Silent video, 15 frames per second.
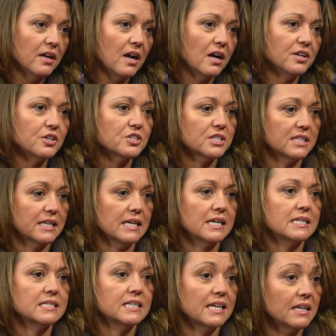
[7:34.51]

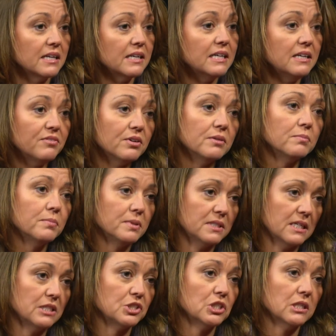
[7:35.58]
understand and even
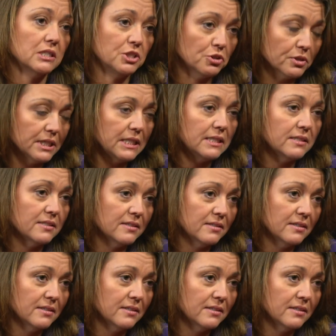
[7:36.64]
potentially treat